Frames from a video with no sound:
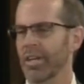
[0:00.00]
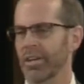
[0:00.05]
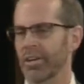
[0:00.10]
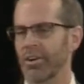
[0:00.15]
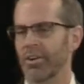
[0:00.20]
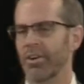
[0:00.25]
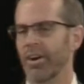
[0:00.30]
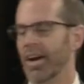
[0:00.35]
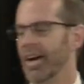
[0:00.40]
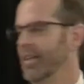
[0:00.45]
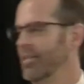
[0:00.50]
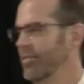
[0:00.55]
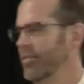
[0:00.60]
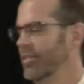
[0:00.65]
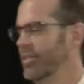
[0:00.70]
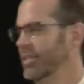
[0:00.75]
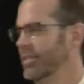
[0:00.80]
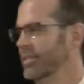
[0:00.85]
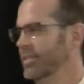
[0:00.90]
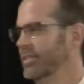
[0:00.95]
in
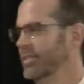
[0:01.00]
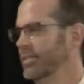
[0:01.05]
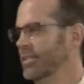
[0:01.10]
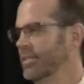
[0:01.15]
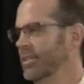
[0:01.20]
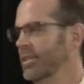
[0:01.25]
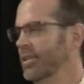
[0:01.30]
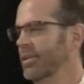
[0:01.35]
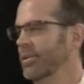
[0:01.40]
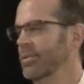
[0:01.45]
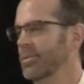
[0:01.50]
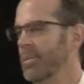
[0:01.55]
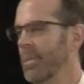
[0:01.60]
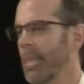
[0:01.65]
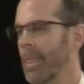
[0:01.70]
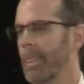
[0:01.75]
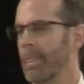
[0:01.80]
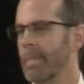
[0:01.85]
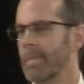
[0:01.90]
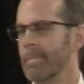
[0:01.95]
Christ alone.
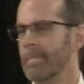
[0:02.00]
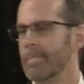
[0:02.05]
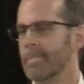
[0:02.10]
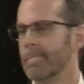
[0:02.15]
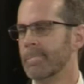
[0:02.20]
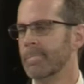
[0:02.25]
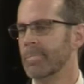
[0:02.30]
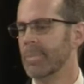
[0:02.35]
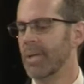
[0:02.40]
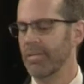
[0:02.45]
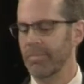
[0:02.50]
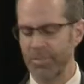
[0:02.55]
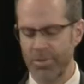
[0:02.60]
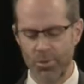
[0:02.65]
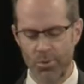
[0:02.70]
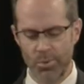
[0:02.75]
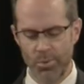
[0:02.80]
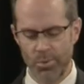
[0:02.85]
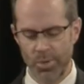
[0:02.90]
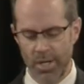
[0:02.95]
If
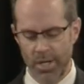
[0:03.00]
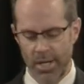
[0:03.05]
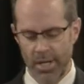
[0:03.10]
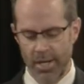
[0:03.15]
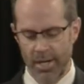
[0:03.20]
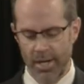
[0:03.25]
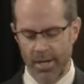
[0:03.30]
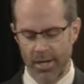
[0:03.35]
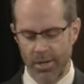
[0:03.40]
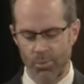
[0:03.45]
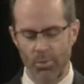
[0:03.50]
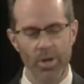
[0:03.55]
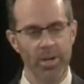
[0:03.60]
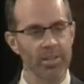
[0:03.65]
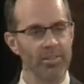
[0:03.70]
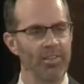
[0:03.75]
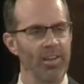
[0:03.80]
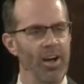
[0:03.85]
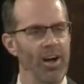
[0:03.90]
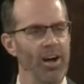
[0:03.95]
you uh,
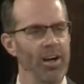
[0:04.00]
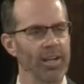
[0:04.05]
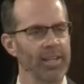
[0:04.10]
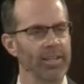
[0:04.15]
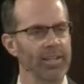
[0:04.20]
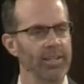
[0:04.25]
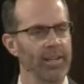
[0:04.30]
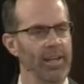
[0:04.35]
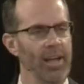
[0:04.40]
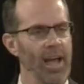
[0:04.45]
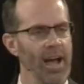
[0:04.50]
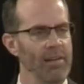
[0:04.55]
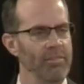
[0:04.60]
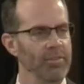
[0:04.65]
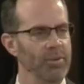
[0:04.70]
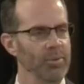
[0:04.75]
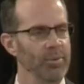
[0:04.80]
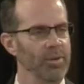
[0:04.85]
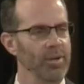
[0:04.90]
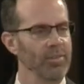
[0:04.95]
want to talk
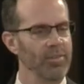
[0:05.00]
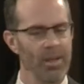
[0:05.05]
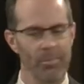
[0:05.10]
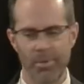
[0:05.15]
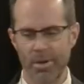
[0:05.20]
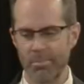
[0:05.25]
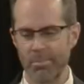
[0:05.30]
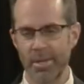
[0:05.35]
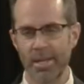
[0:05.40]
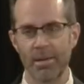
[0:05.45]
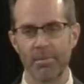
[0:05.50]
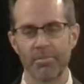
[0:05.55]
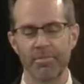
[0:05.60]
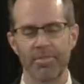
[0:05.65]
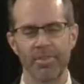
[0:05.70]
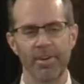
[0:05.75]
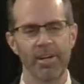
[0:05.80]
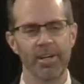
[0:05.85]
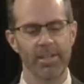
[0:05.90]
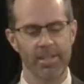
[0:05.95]
afterwards, I'm going to be up
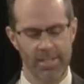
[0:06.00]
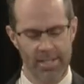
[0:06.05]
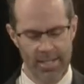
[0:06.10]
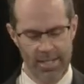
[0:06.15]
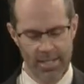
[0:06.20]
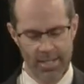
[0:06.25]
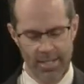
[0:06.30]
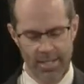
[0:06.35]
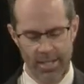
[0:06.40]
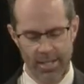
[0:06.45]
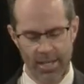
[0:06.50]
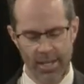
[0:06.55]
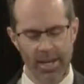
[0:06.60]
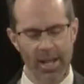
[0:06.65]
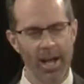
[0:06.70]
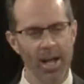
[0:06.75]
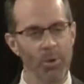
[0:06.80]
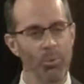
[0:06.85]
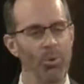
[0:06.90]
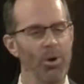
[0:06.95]
front, and
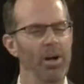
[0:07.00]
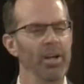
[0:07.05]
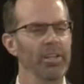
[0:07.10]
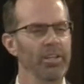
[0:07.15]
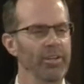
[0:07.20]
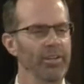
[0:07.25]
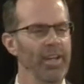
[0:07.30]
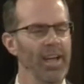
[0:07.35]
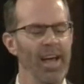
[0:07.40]
I want you to